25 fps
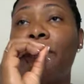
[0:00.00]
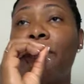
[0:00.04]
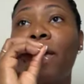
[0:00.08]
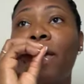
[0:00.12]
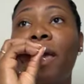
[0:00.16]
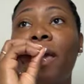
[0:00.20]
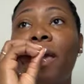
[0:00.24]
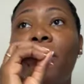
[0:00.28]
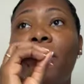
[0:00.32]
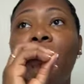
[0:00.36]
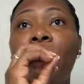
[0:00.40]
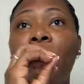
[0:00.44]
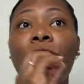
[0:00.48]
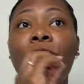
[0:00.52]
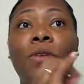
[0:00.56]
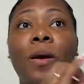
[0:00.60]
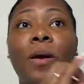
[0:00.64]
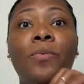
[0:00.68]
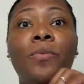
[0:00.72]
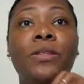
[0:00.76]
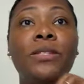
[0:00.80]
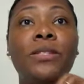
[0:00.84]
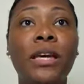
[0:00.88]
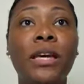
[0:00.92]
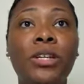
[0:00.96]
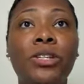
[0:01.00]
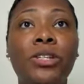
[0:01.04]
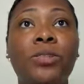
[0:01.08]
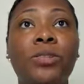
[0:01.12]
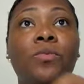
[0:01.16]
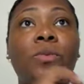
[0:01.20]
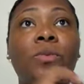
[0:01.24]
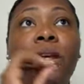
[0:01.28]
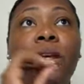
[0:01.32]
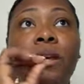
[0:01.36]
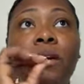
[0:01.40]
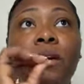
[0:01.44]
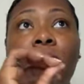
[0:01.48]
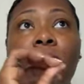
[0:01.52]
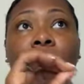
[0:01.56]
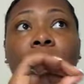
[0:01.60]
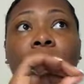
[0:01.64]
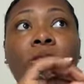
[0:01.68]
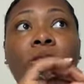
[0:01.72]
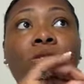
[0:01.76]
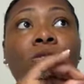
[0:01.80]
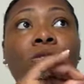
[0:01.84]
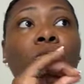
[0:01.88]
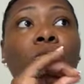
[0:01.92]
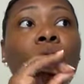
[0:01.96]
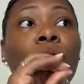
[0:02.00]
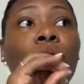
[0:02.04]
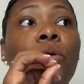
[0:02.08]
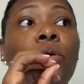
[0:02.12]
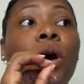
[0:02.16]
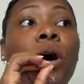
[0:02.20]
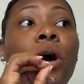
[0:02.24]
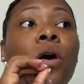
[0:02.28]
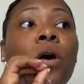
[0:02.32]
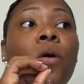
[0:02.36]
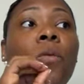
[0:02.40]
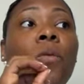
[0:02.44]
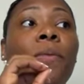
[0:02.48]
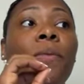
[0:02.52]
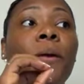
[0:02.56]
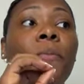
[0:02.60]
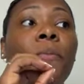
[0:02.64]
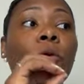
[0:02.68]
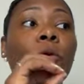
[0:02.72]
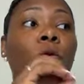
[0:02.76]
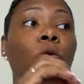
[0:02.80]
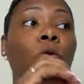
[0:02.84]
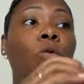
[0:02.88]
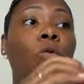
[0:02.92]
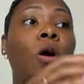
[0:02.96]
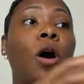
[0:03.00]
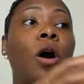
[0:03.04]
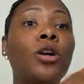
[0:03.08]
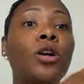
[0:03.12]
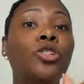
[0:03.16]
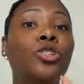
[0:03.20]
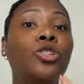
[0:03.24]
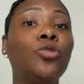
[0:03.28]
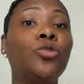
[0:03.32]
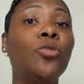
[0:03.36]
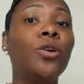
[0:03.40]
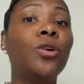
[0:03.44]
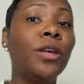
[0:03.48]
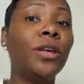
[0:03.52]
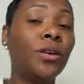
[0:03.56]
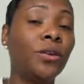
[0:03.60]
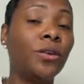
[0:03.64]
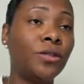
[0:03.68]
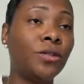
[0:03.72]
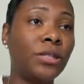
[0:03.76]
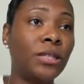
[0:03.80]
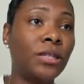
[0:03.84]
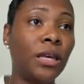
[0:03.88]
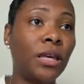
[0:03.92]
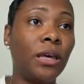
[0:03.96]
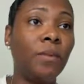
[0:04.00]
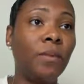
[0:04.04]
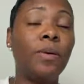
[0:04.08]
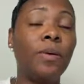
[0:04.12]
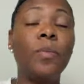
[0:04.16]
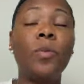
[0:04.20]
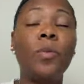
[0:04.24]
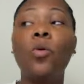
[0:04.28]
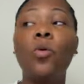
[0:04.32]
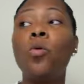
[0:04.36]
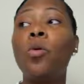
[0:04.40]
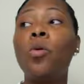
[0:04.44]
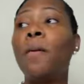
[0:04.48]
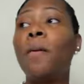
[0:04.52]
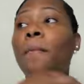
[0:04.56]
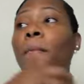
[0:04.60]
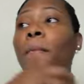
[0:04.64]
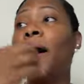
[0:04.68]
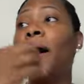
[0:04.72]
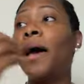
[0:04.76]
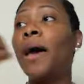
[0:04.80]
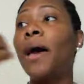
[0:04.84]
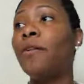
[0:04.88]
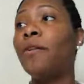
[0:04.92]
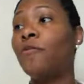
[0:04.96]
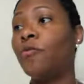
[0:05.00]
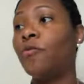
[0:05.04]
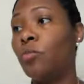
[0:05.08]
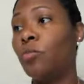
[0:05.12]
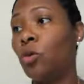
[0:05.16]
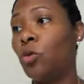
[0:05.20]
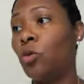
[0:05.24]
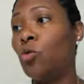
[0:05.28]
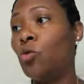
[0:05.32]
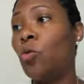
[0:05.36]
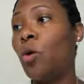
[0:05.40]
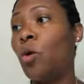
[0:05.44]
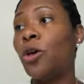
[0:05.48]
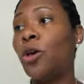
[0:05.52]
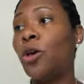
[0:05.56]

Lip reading: to have a good reputation when it comes to people who are joining your team, people who are buying from you,